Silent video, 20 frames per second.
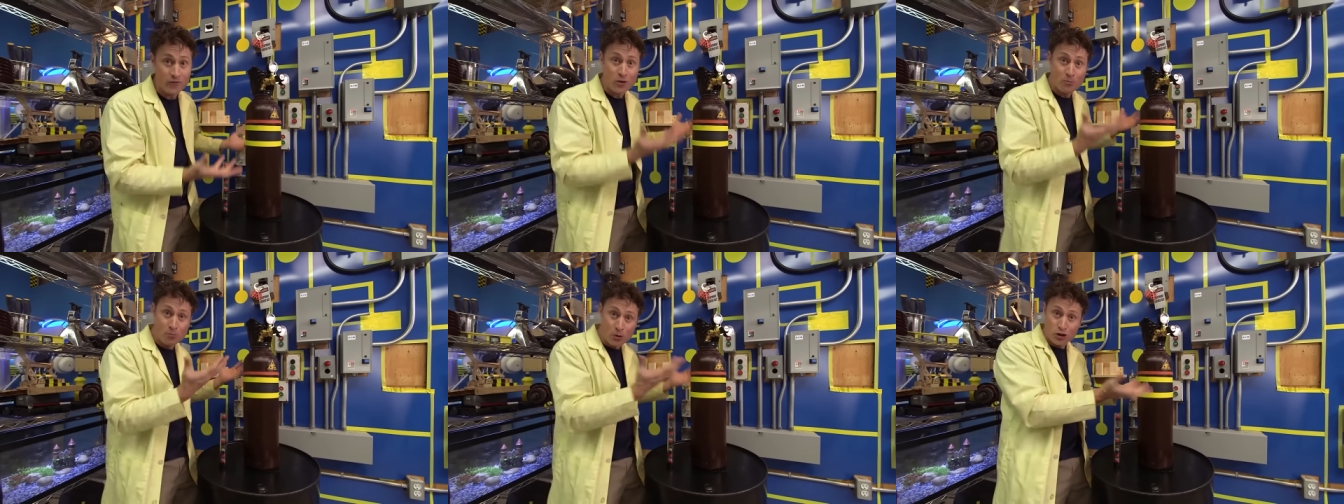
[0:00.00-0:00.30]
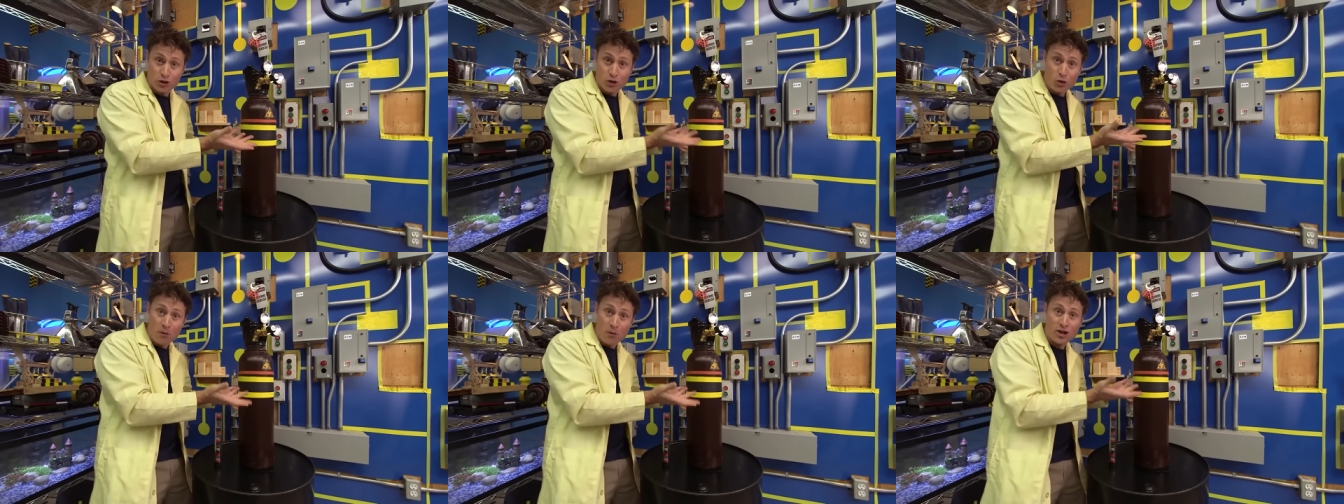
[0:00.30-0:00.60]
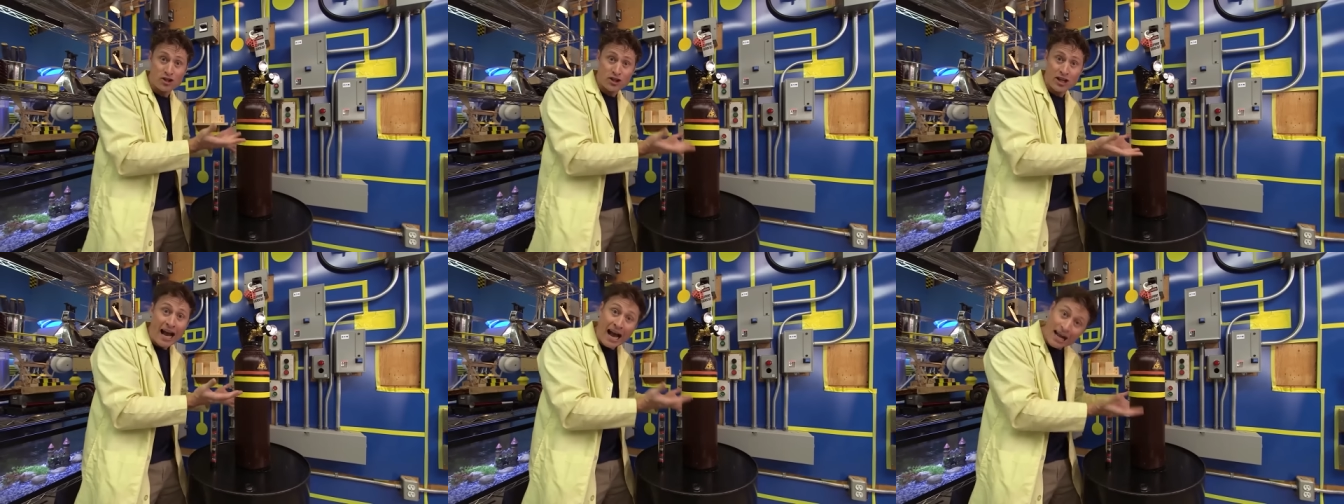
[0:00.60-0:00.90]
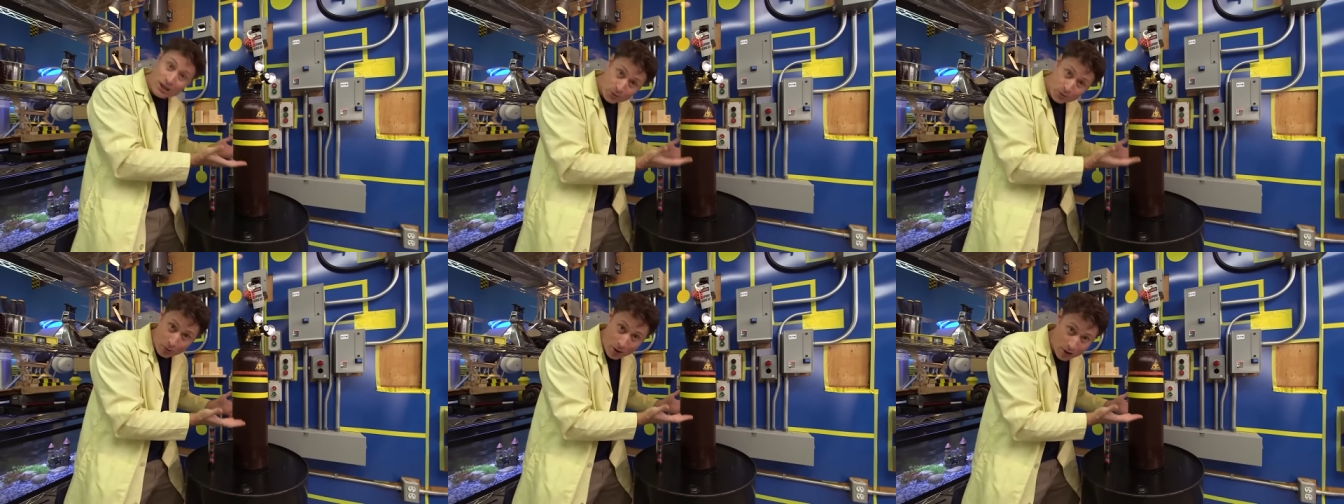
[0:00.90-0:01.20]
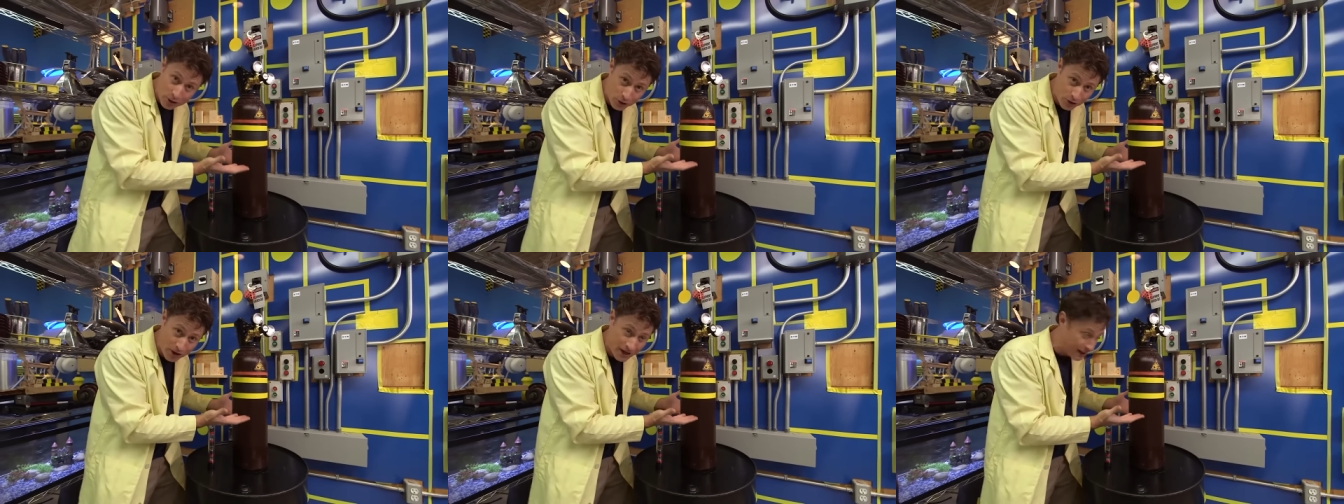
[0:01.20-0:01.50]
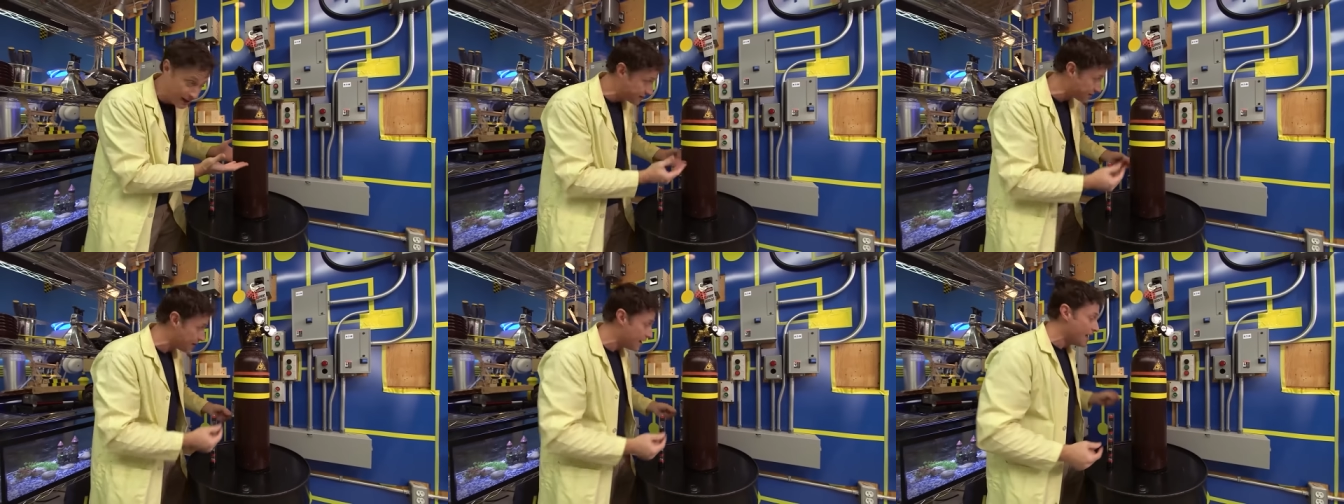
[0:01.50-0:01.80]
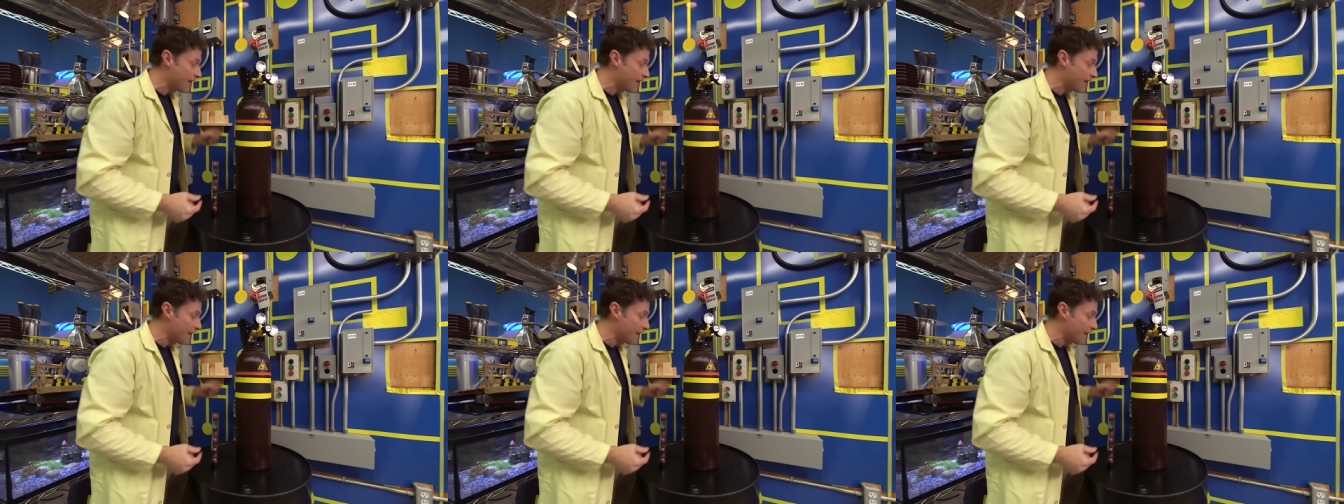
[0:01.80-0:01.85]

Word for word: if you put too much gas pressure in it.